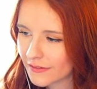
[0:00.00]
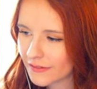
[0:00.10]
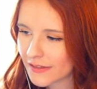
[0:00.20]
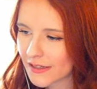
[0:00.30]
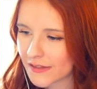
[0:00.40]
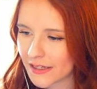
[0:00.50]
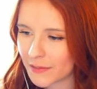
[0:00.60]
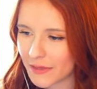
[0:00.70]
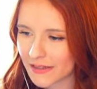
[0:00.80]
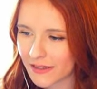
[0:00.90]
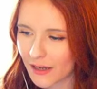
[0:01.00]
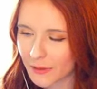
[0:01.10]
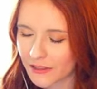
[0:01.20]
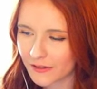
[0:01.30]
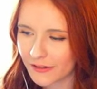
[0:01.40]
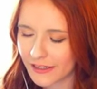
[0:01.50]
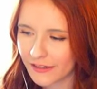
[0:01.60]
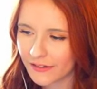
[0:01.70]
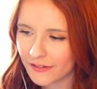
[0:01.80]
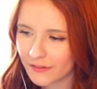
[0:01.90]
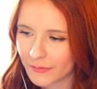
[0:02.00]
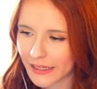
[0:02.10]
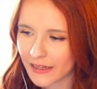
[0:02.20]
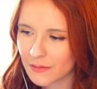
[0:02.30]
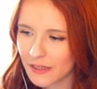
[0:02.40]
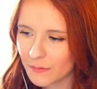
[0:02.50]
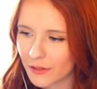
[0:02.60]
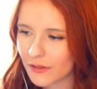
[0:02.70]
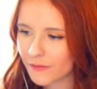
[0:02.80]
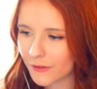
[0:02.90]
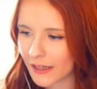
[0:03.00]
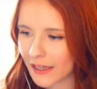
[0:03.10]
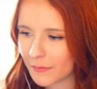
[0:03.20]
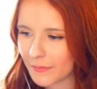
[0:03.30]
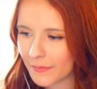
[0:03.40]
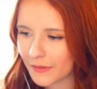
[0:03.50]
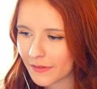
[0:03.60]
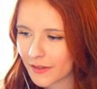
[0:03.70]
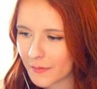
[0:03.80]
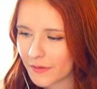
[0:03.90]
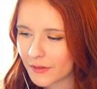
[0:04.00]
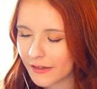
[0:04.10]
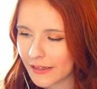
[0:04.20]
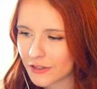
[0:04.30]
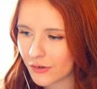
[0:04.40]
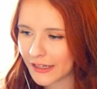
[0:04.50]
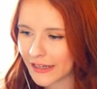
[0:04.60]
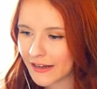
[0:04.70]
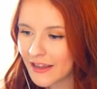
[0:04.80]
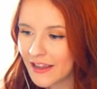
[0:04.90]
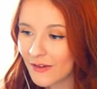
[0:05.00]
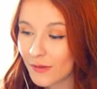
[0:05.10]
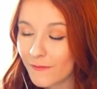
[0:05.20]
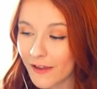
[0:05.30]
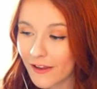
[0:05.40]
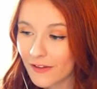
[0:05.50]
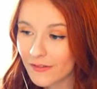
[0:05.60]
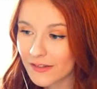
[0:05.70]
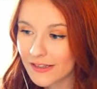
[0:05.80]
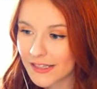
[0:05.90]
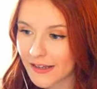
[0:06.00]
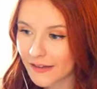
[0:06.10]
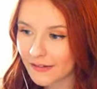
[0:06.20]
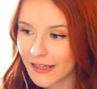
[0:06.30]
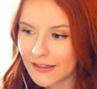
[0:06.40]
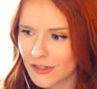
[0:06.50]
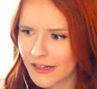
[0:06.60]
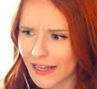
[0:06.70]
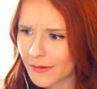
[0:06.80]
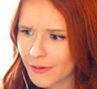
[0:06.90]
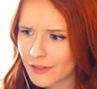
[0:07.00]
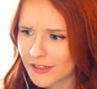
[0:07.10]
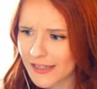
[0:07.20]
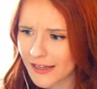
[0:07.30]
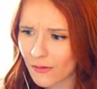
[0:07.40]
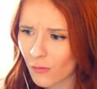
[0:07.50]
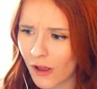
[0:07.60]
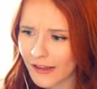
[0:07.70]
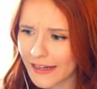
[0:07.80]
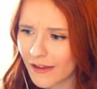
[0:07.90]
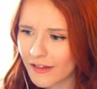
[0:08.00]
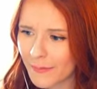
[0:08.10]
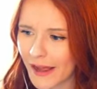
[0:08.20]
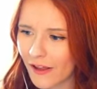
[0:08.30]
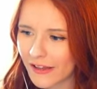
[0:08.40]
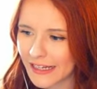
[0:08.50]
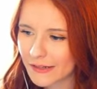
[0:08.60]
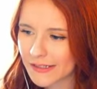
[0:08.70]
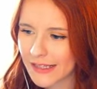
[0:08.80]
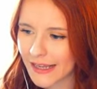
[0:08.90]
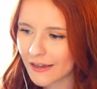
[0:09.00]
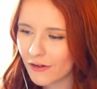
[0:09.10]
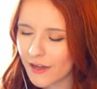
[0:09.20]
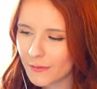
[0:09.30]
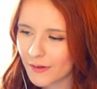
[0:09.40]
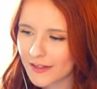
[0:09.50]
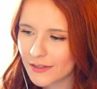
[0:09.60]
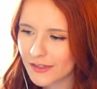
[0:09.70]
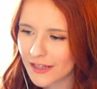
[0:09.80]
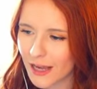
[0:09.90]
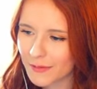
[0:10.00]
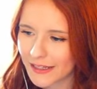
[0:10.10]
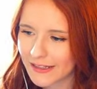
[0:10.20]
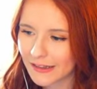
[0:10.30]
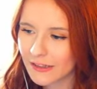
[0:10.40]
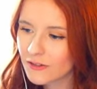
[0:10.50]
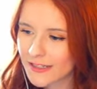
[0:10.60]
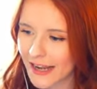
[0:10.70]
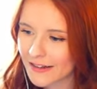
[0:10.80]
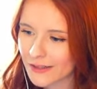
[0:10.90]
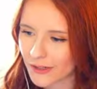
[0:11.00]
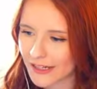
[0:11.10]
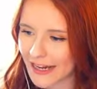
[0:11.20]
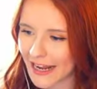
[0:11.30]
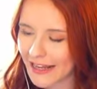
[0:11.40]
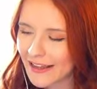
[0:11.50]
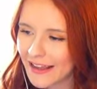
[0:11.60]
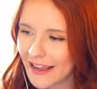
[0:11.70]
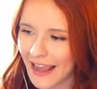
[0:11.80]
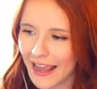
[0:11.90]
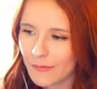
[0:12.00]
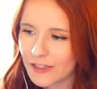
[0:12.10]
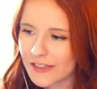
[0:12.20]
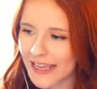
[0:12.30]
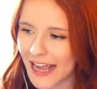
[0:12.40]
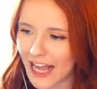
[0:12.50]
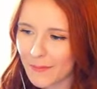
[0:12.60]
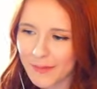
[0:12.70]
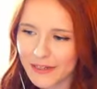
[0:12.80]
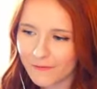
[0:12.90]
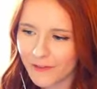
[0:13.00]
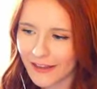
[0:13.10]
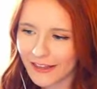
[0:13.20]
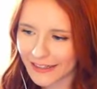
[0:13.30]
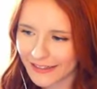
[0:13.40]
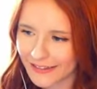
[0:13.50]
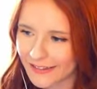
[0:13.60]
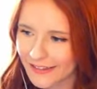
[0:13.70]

Sounds like an amazing opportunity. But yeah, it's been a beautiful game. I've been really enjoying it. We found yesterday, we were just like walking out and about, and I was like, oh, I'm going to adopt like a little dinosaur today. And we just happened to find